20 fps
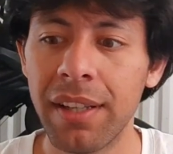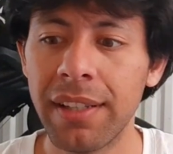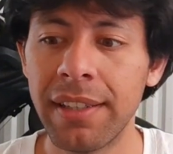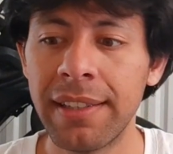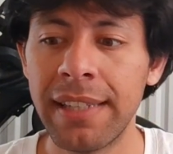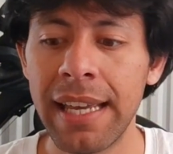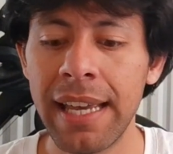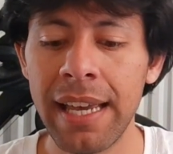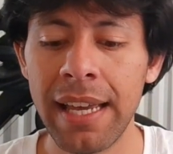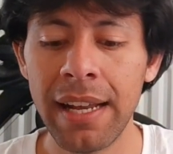
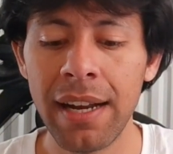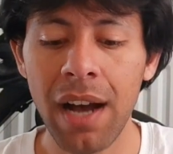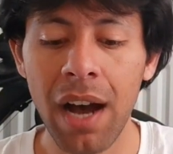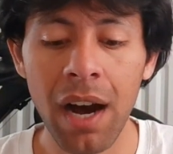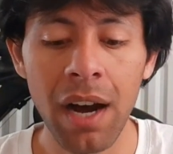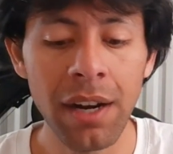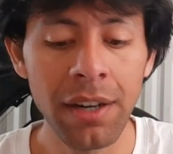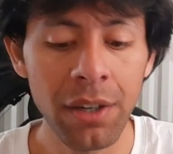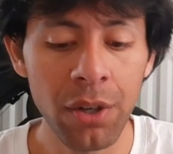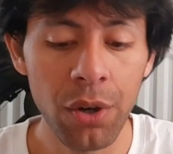There
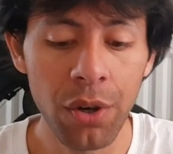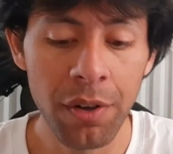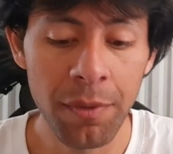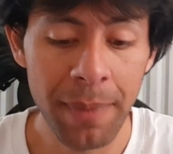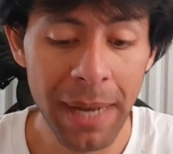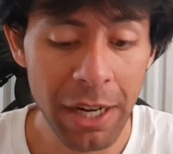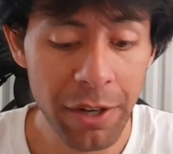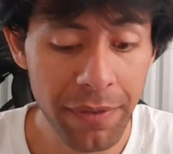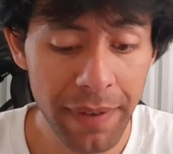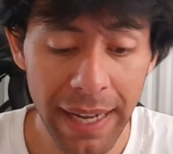aren't a lot of
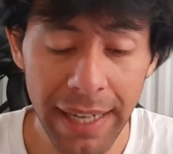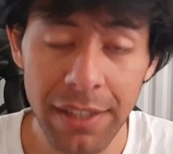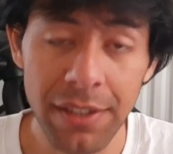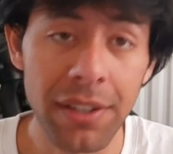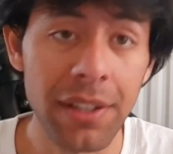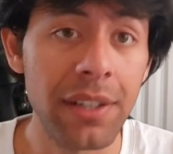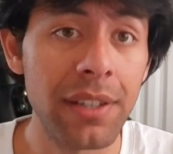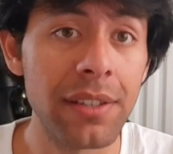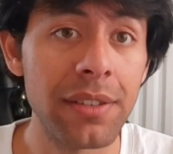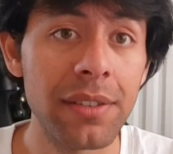
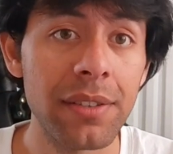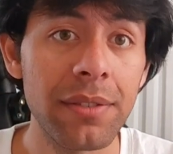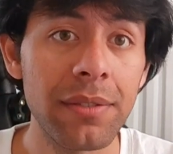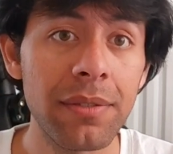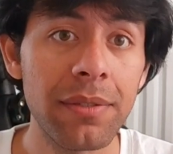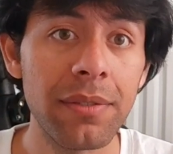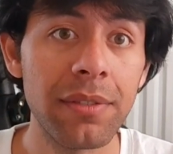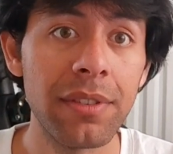manufacturers.